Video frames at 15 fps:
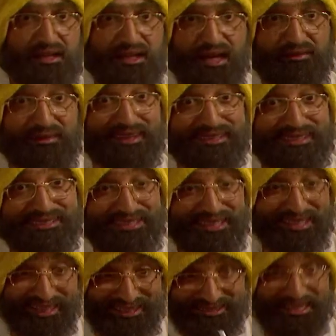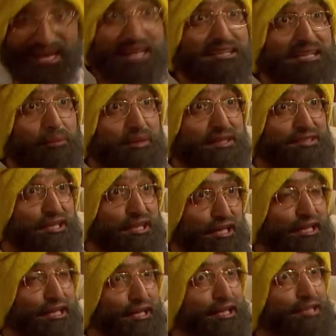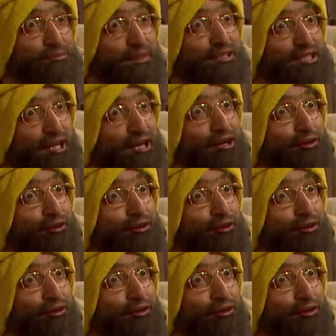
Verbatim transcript: And for others, it's nail clippings and cleaning your husband's lug